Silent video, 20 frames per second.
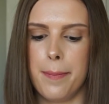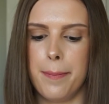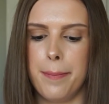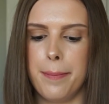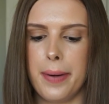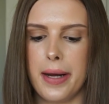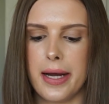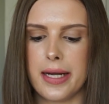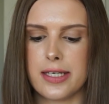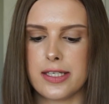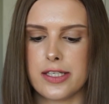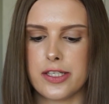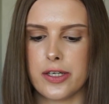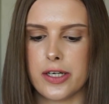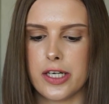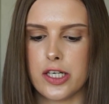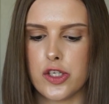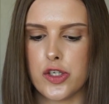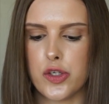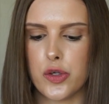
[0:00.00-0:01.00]
But
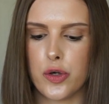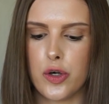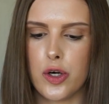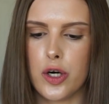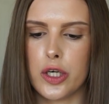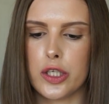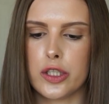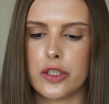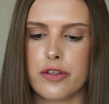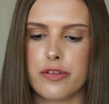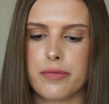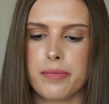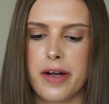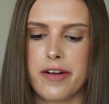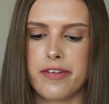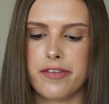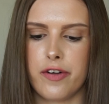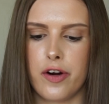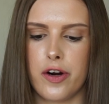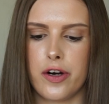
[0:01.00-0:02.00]
to ensure all of my
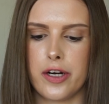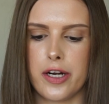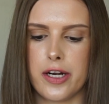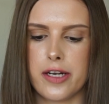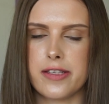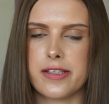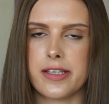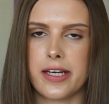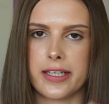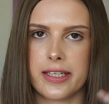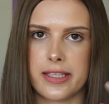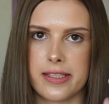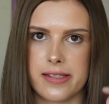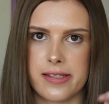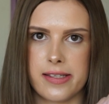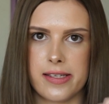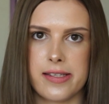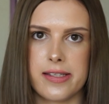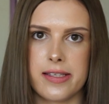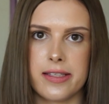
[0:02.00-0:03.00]
photos are
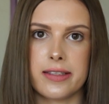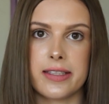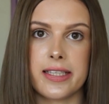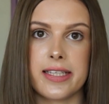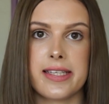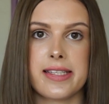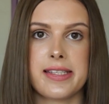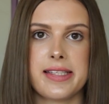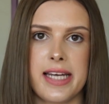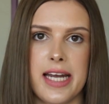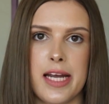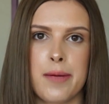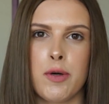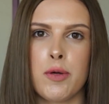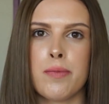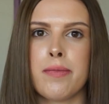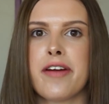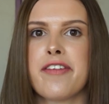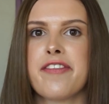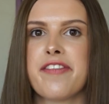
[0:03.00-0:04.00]
consistently the same
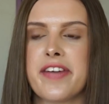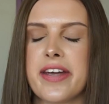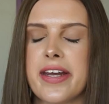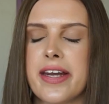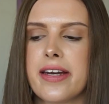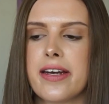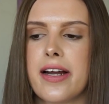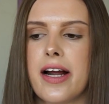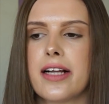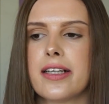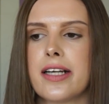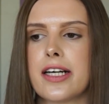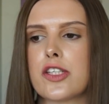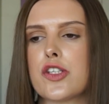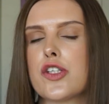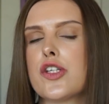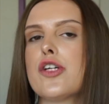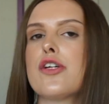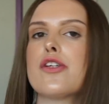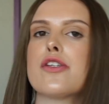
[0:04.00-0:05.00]
on my feed, I like
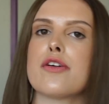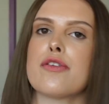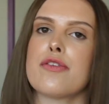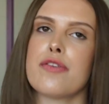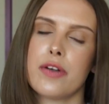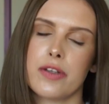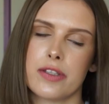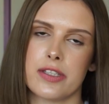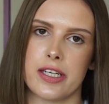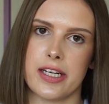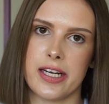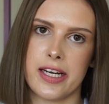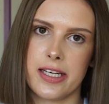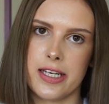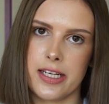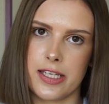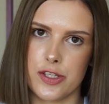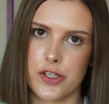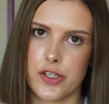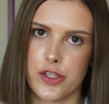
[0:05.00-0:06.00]
to use a filter in
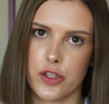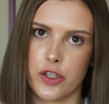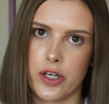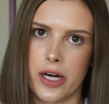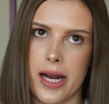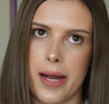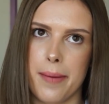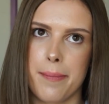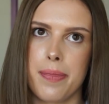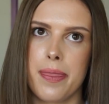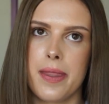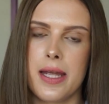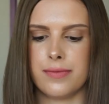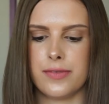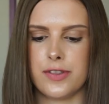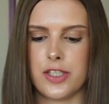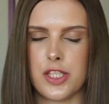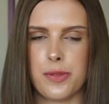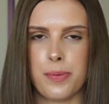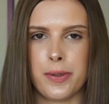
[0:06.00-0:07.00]
Instagram.
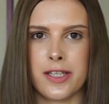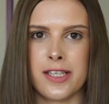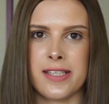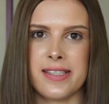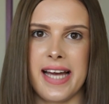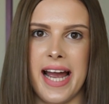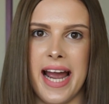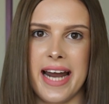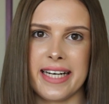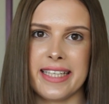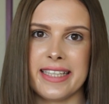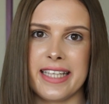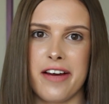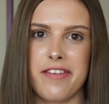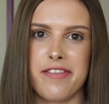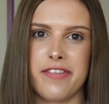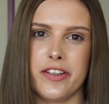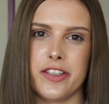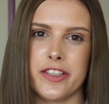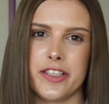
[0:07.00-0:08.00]
Just because adding
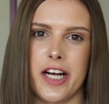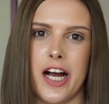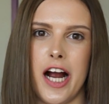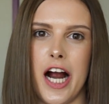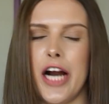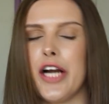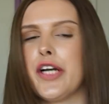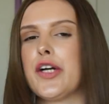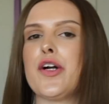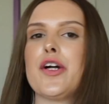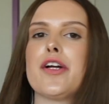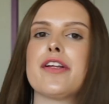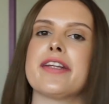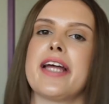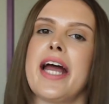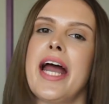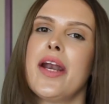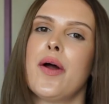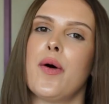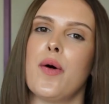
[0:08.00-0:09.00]
that filter, I know
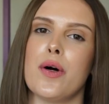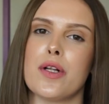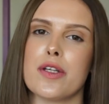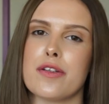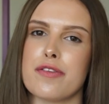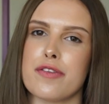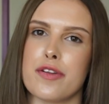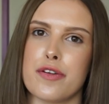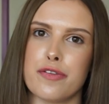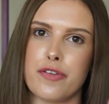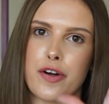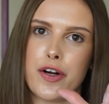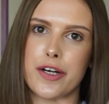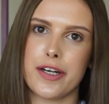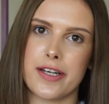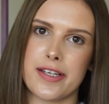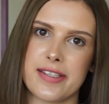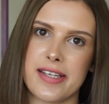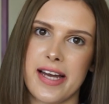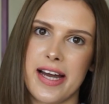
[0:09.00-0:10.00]
that all of the
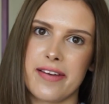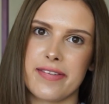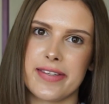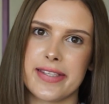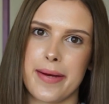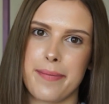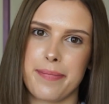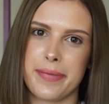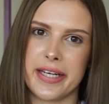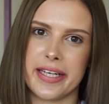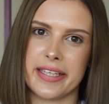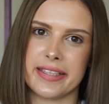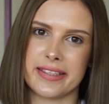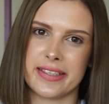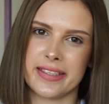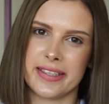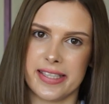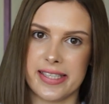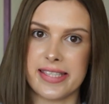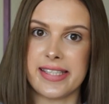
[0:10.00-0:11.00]
photos have
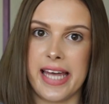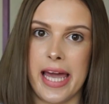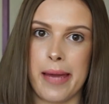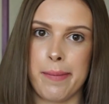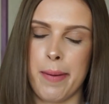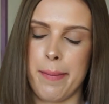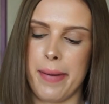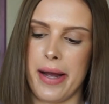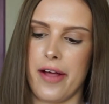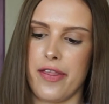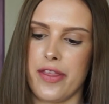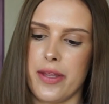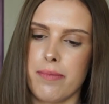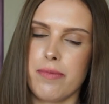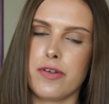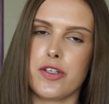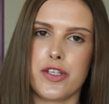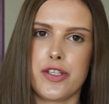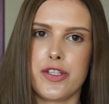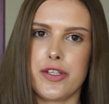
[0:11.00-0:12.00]
something the same about them,
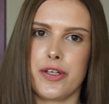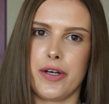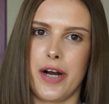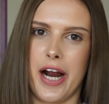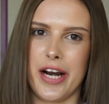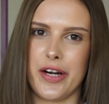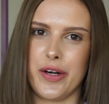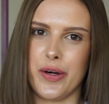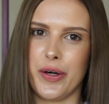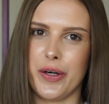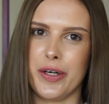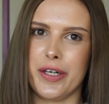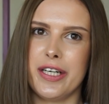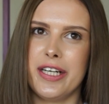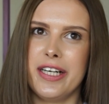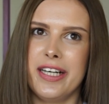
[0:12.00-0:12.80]
just so I know